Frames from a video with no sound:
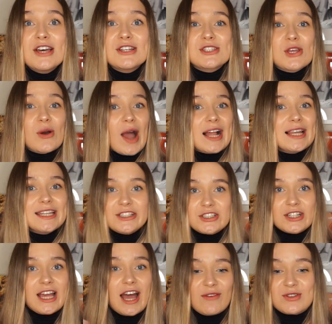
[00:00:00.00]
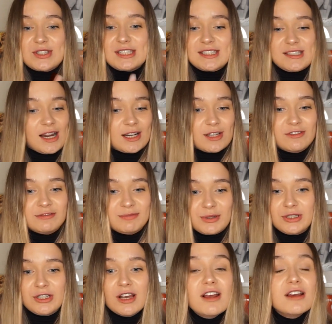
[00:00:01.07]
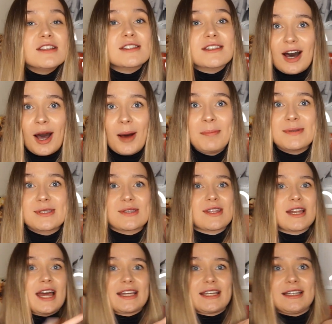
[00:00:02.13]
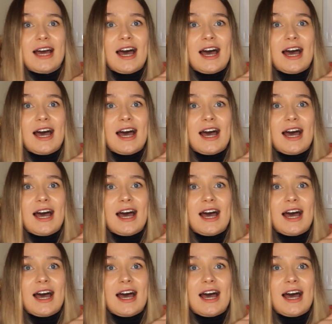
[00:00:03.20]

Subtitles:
So I literally have a stack of books up so that I can